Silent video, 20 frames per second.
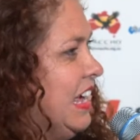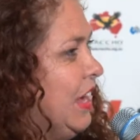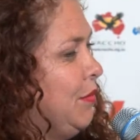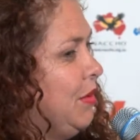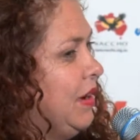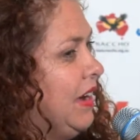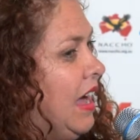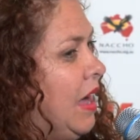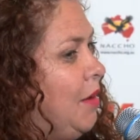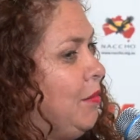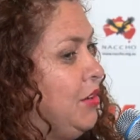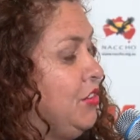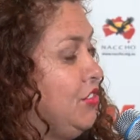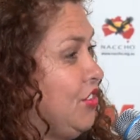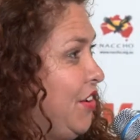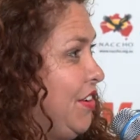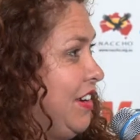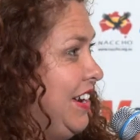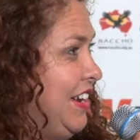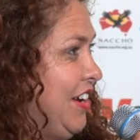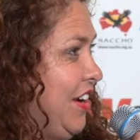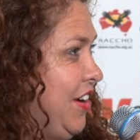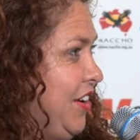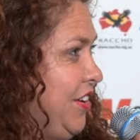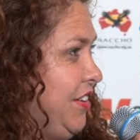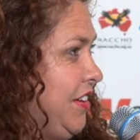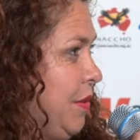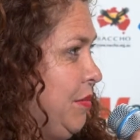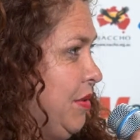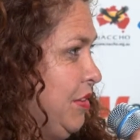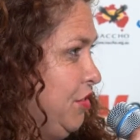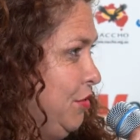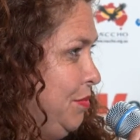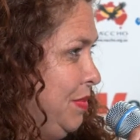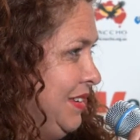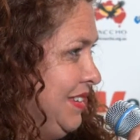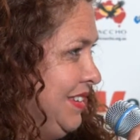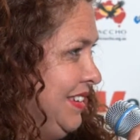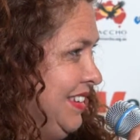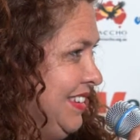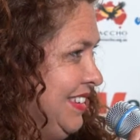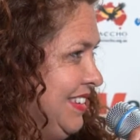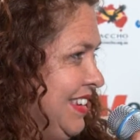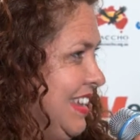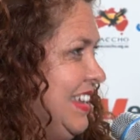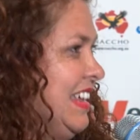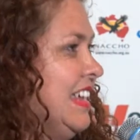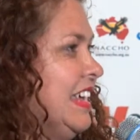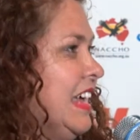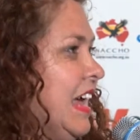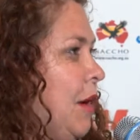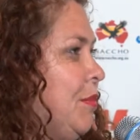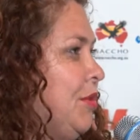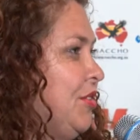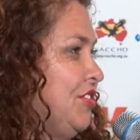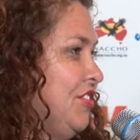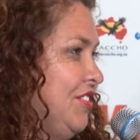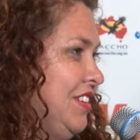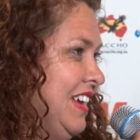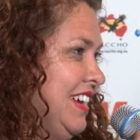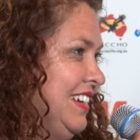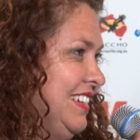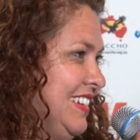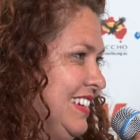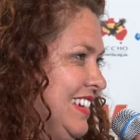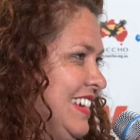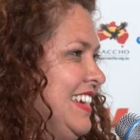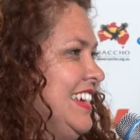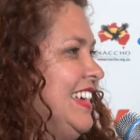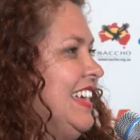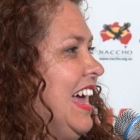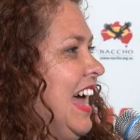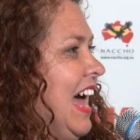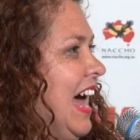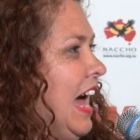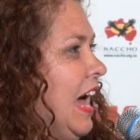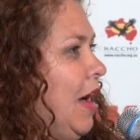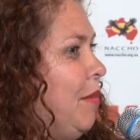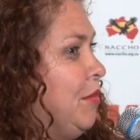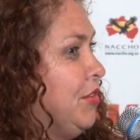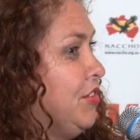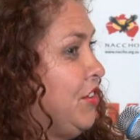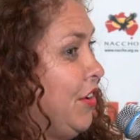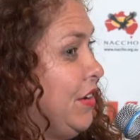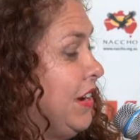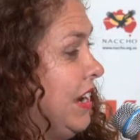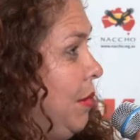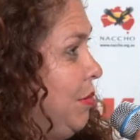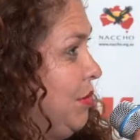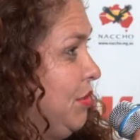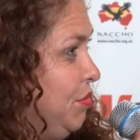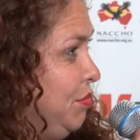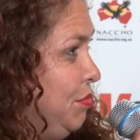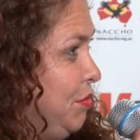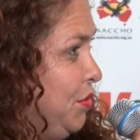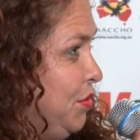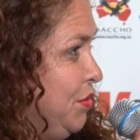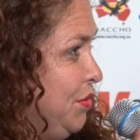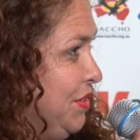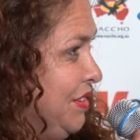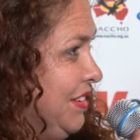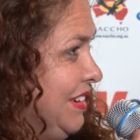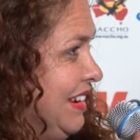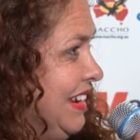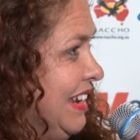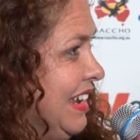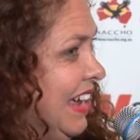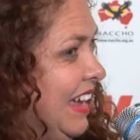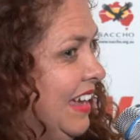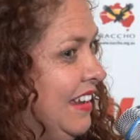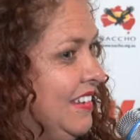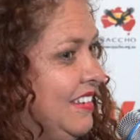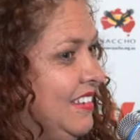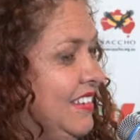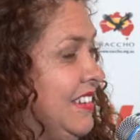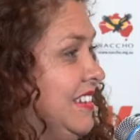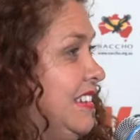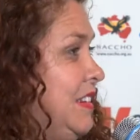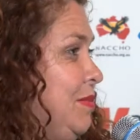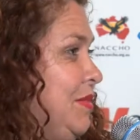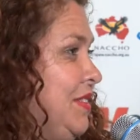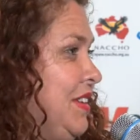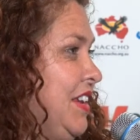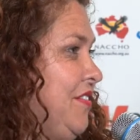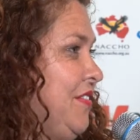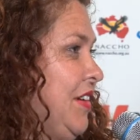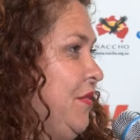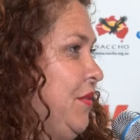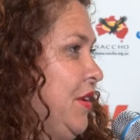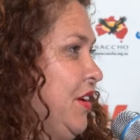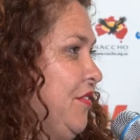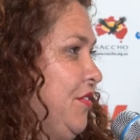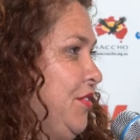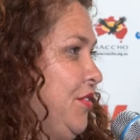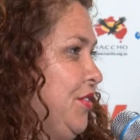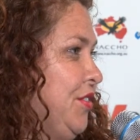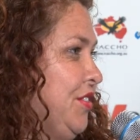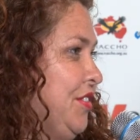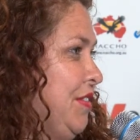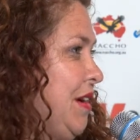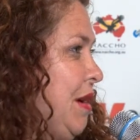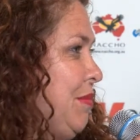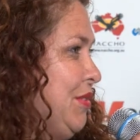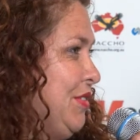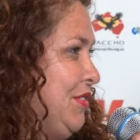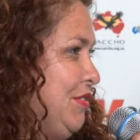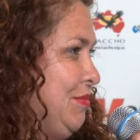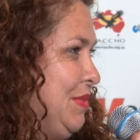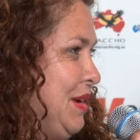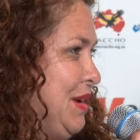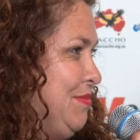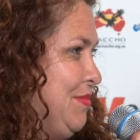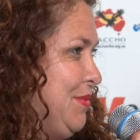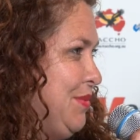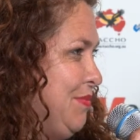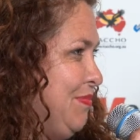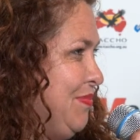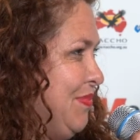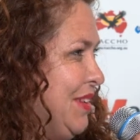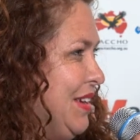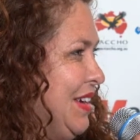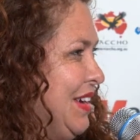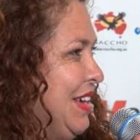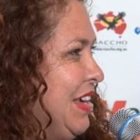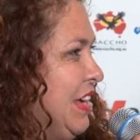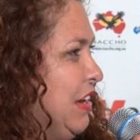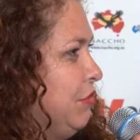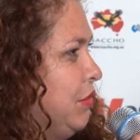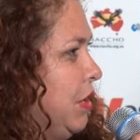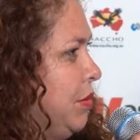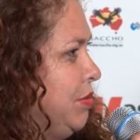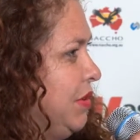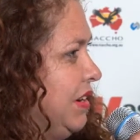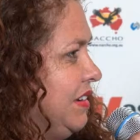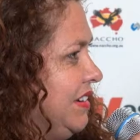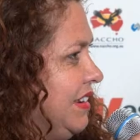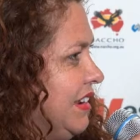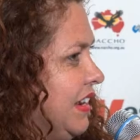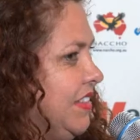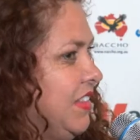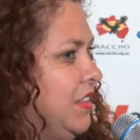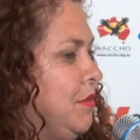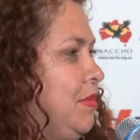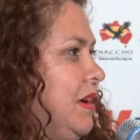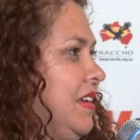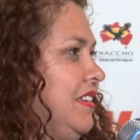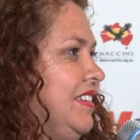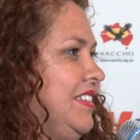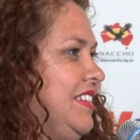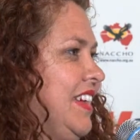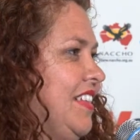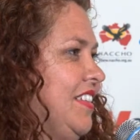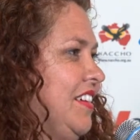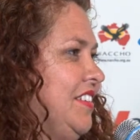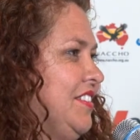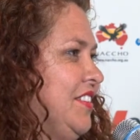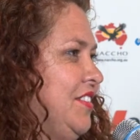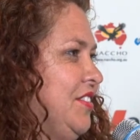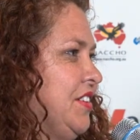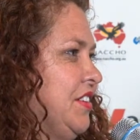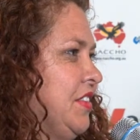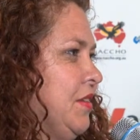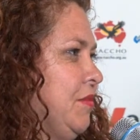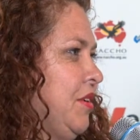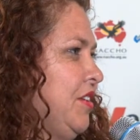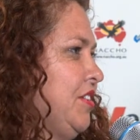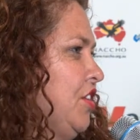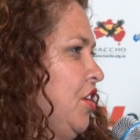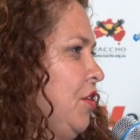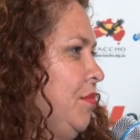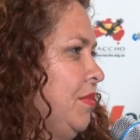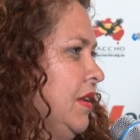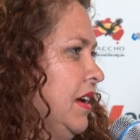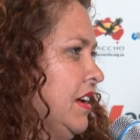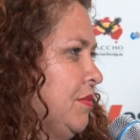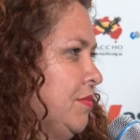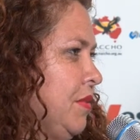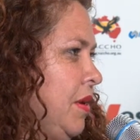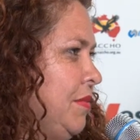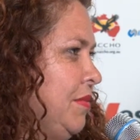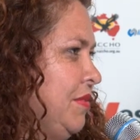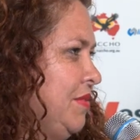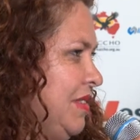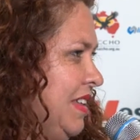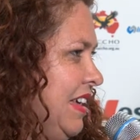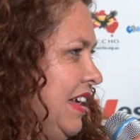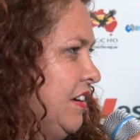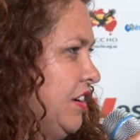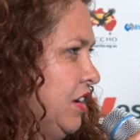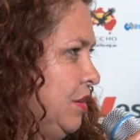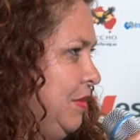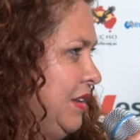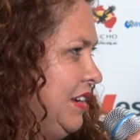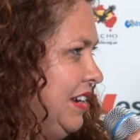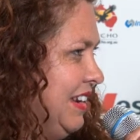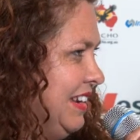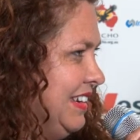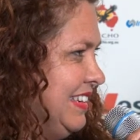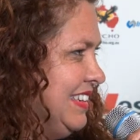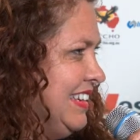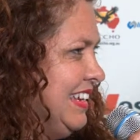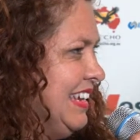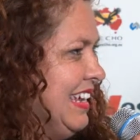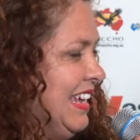We are majority-owned Aboriginal business, Aboriginal-led, majority Aboriginal board, and 60% of our workforce are Aboriginal people. We bring together the best talent to look at the most complex problems within our communities.